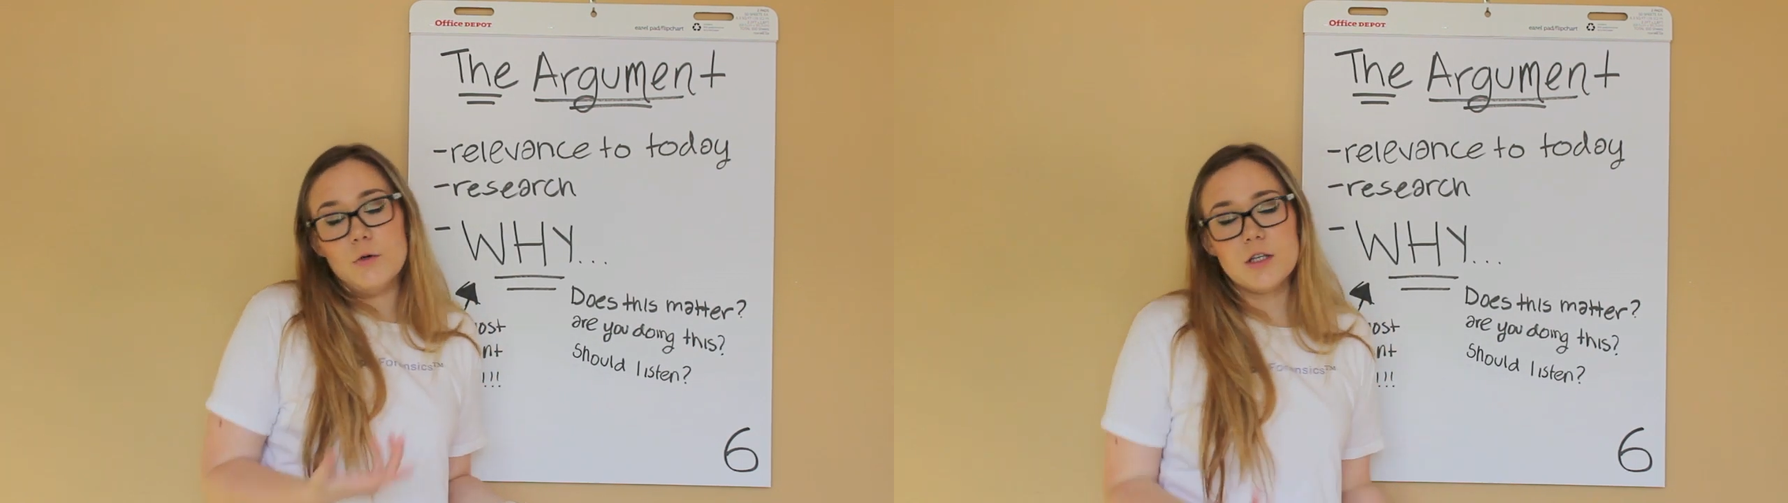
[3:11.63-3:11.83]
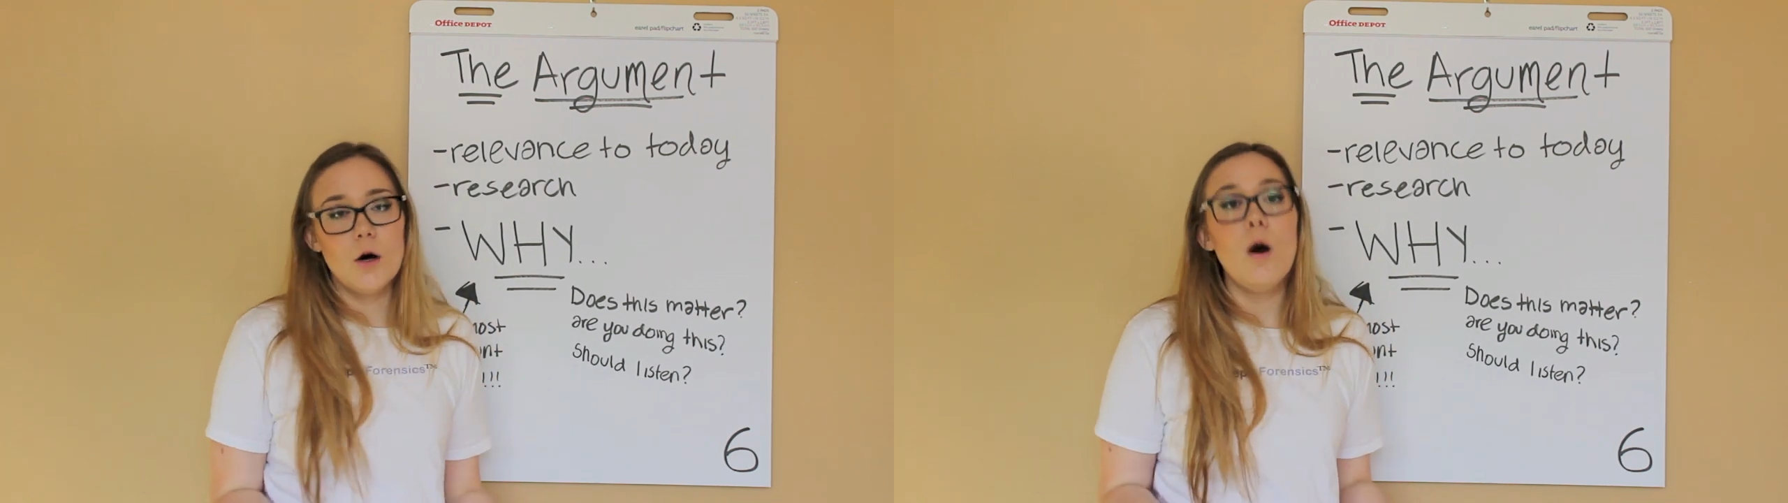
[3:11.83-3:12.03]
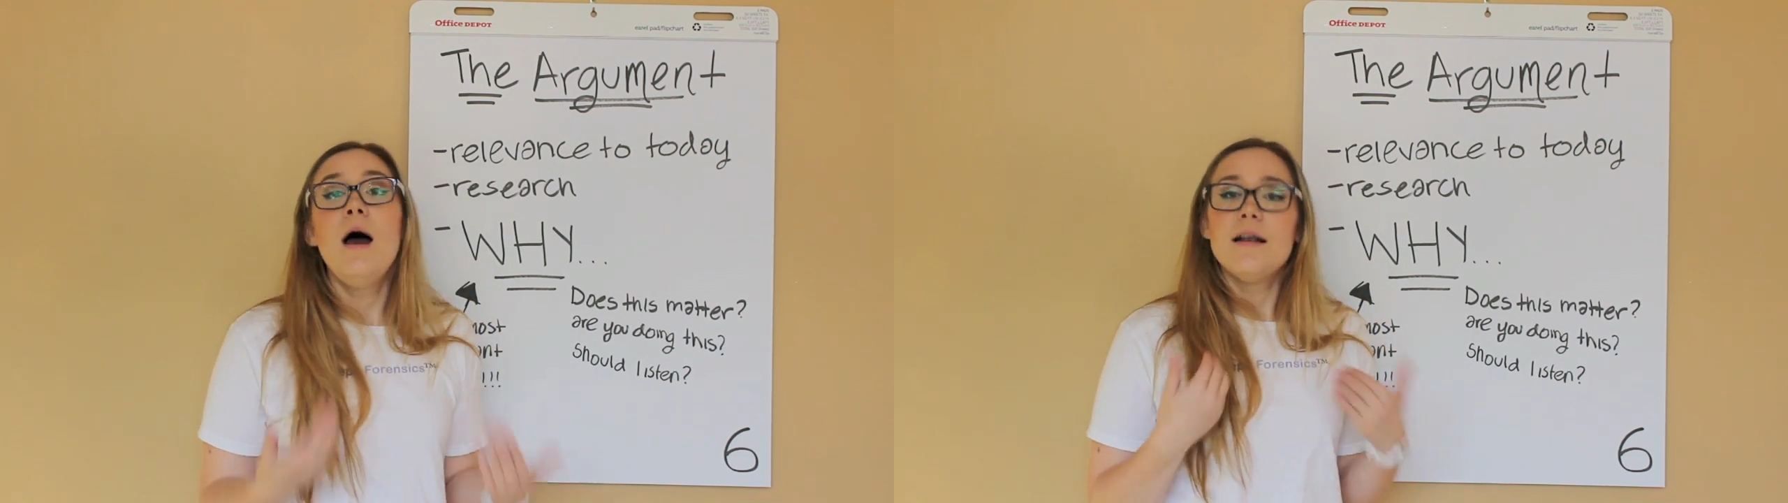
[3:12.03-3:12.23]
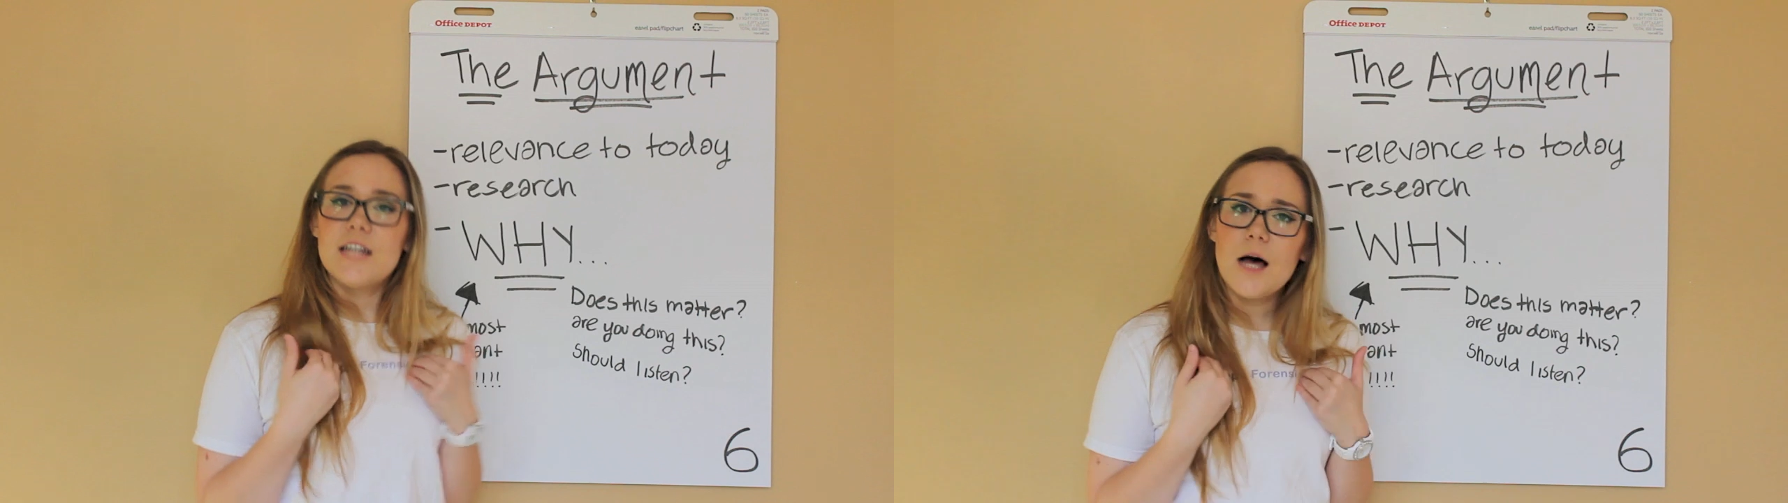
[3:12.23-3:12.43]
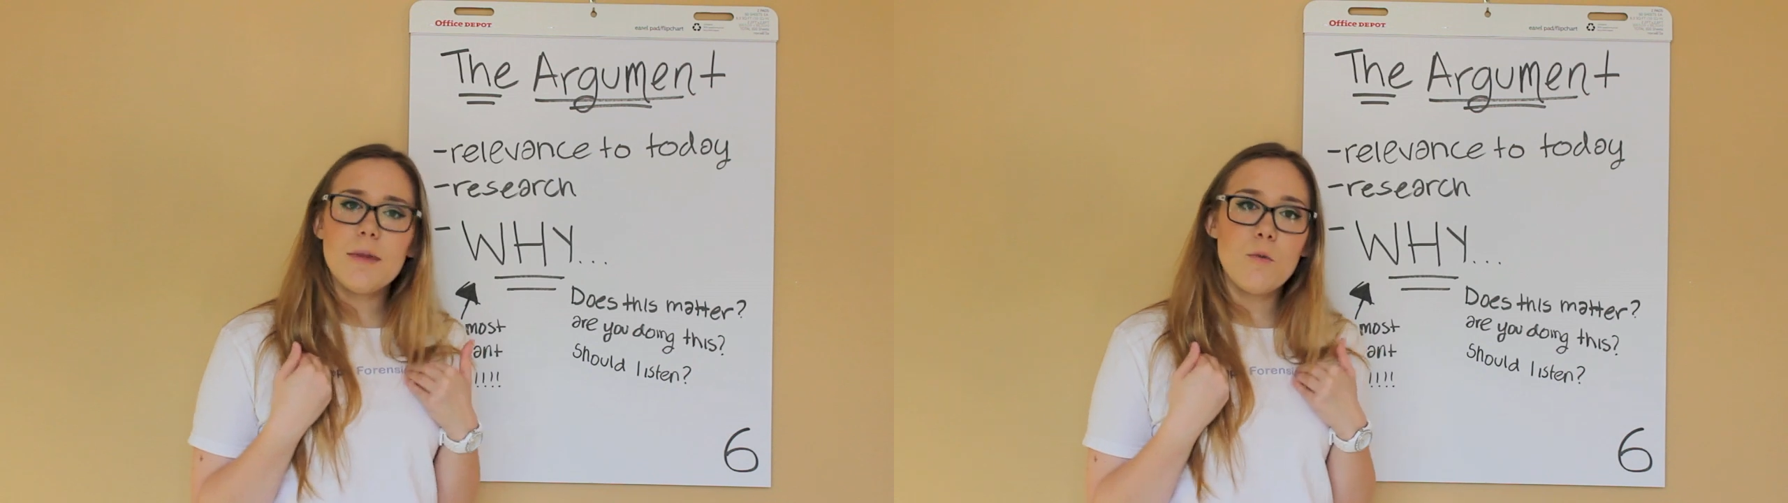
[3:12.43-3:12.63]
So
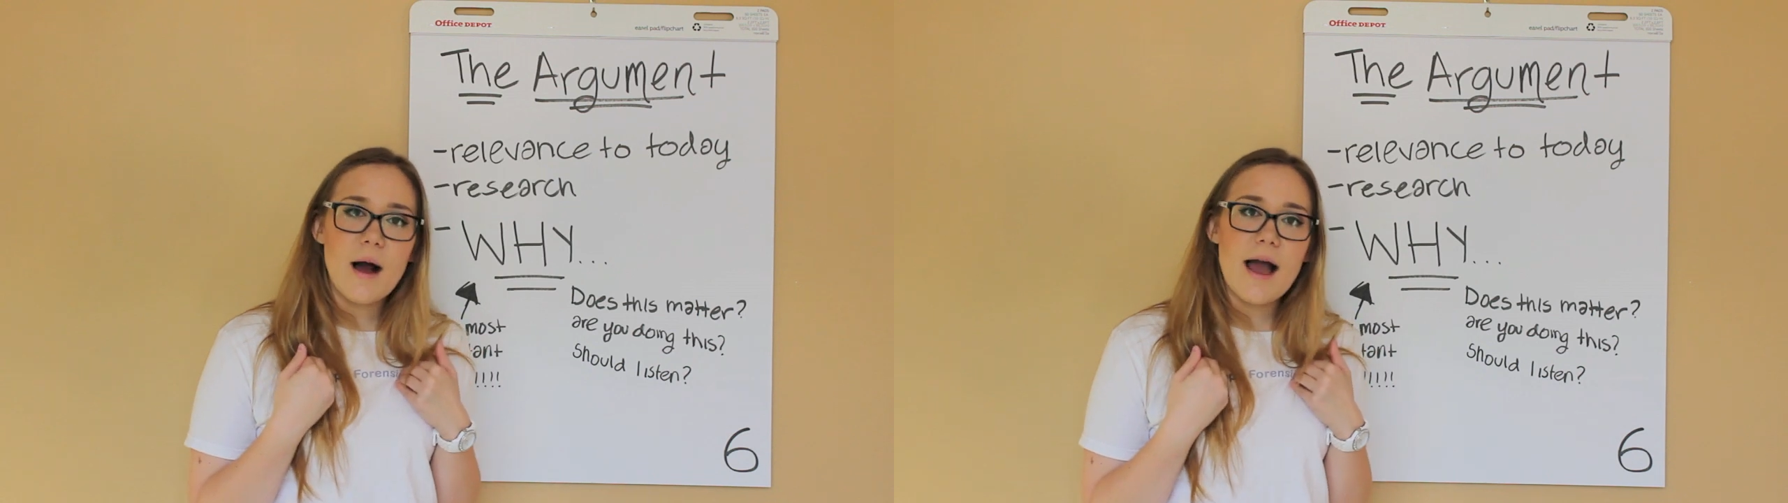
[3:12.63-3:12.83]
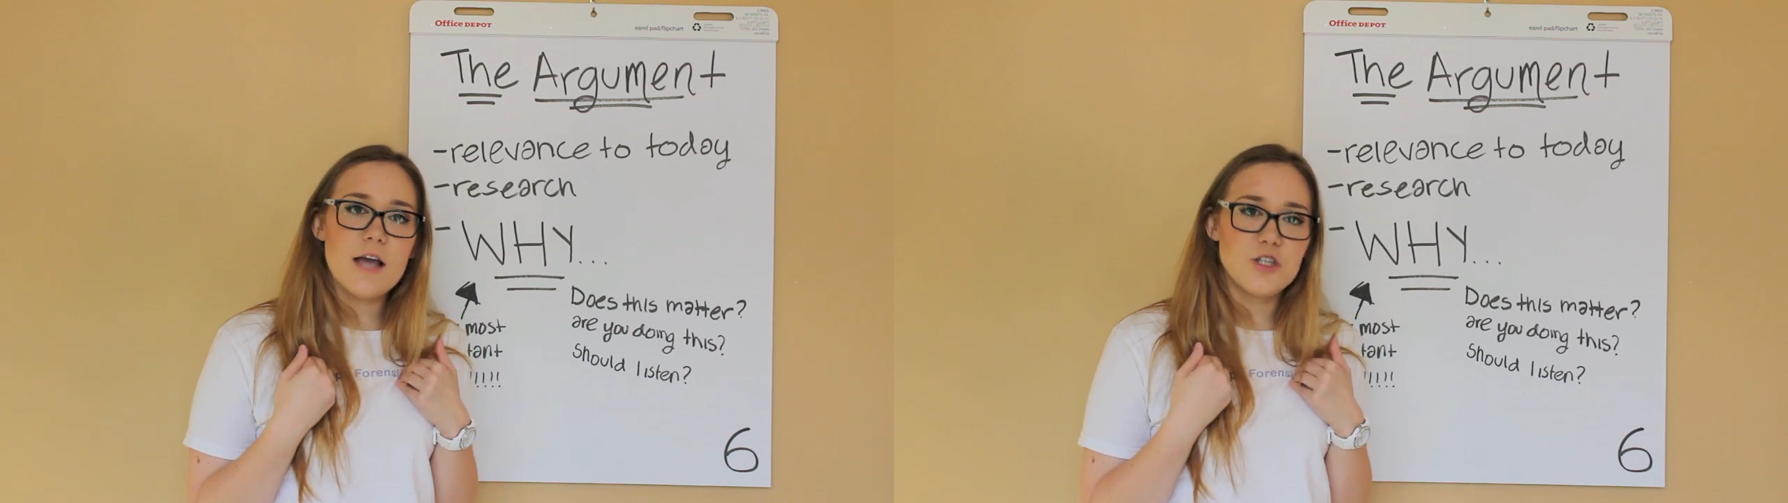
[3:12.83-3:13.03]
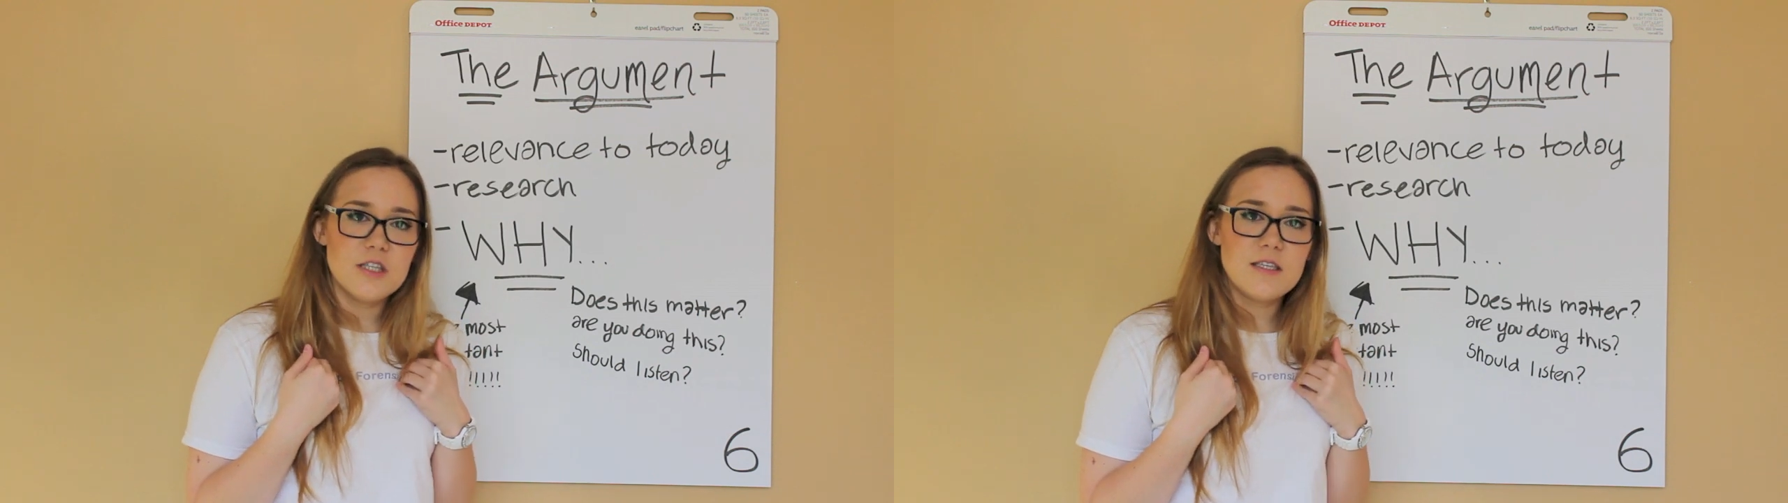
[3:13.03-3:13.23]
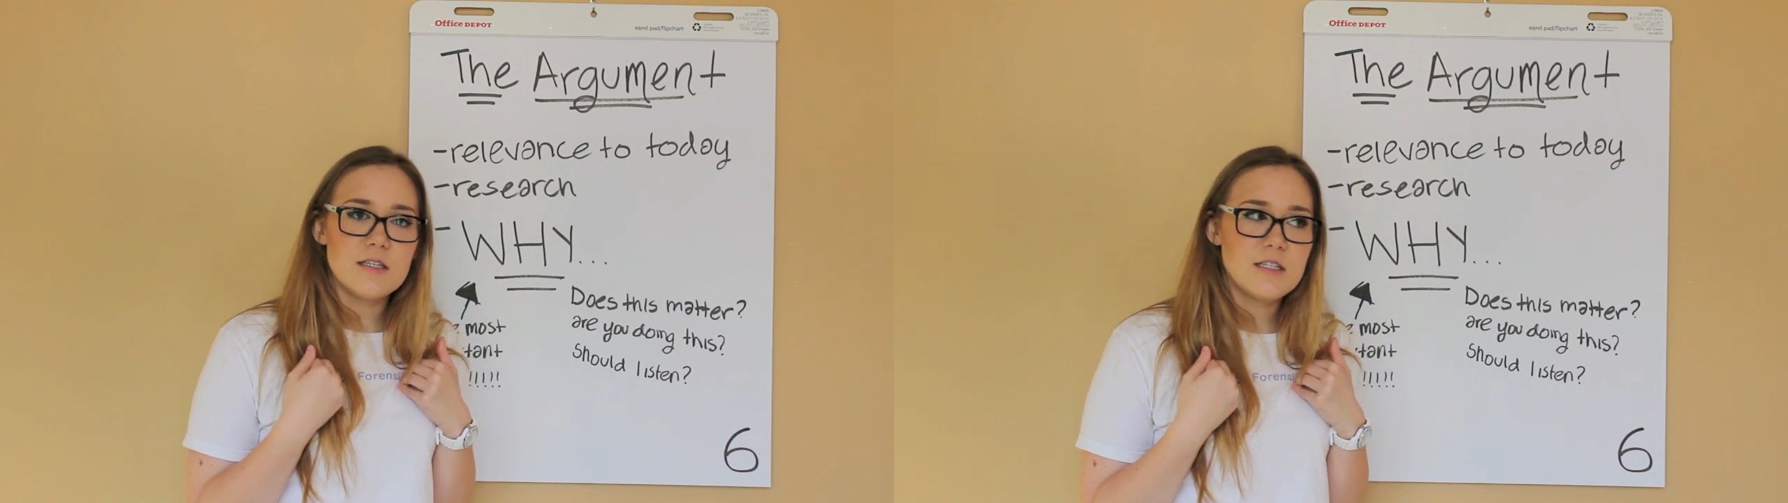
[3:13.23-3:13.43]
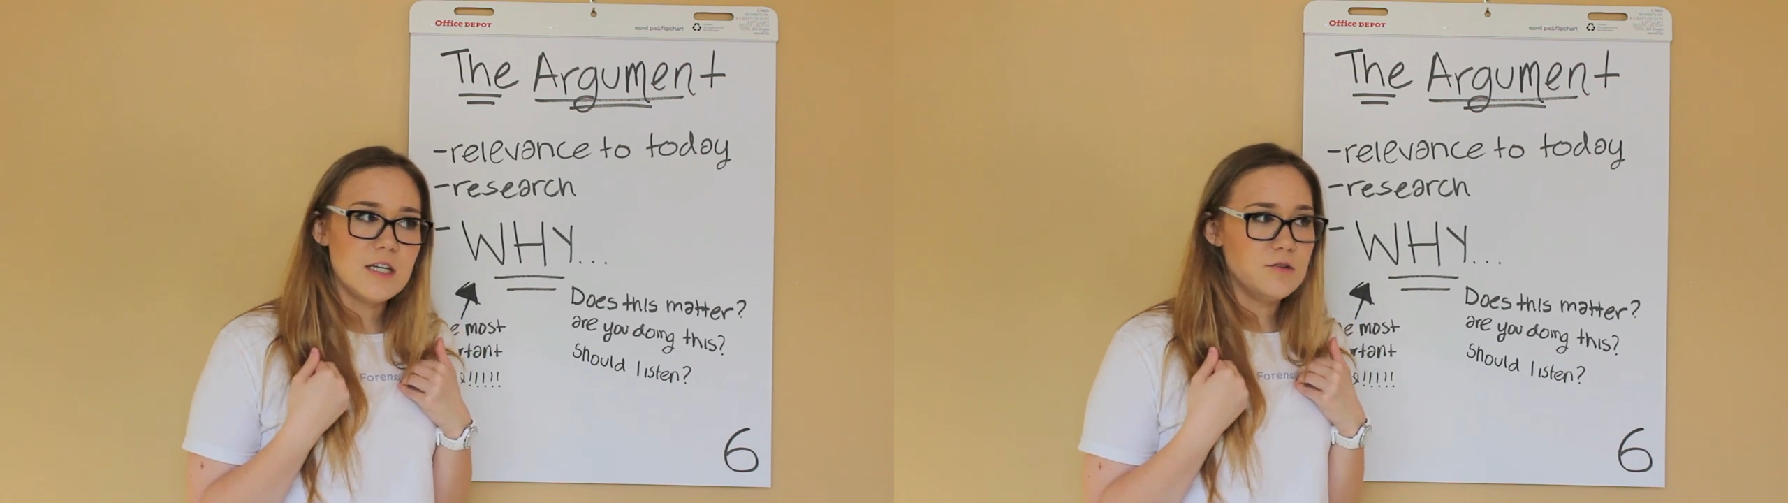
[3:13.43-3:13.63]
tell me why I should
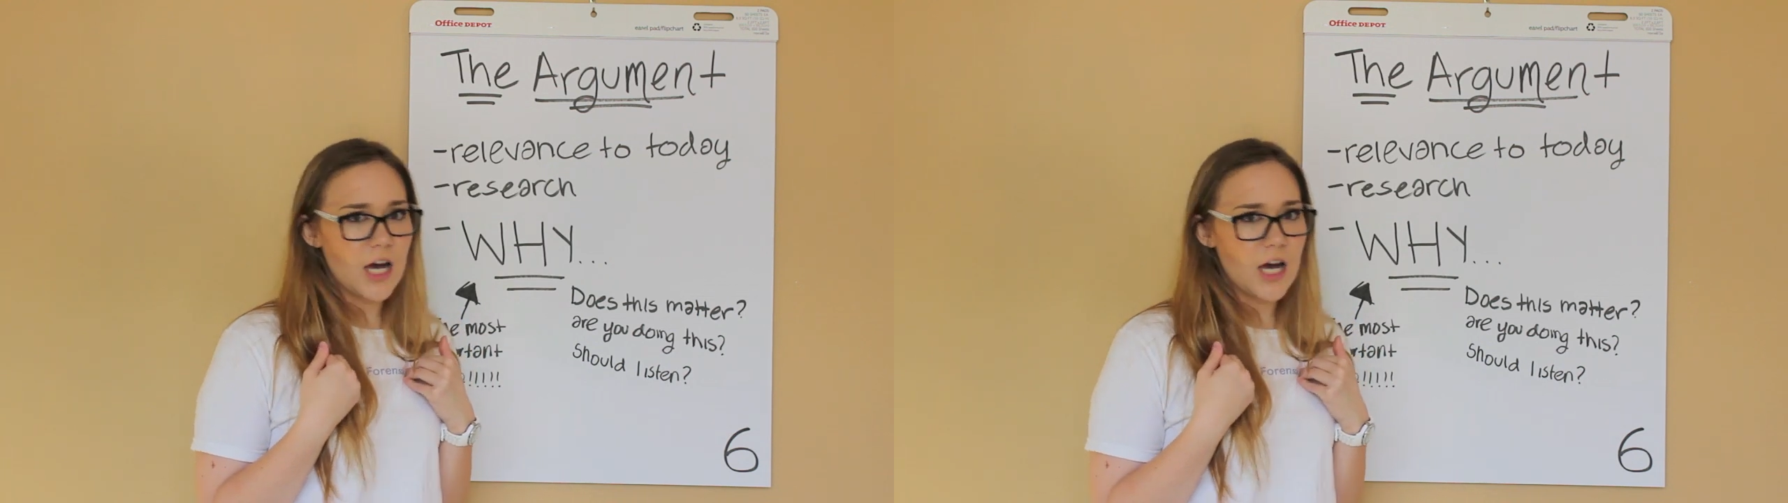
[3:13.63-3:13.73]
listen to you.